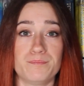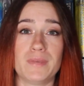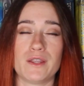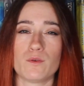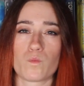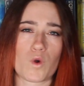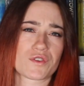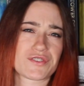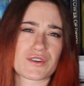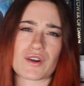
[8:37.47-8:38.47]
been
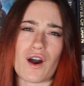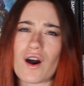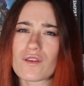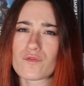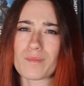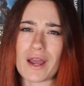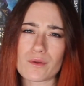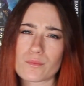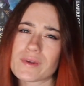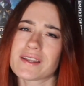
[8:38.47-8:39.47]
worse off by
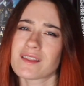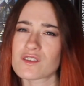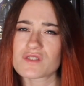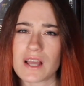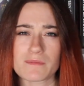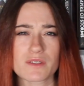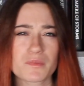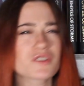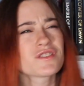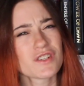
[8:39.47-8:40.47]
reading those types of
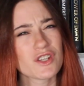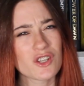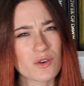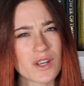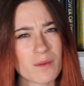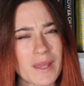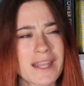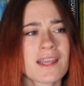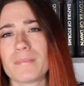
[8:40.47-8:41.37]
books. You know what I mean?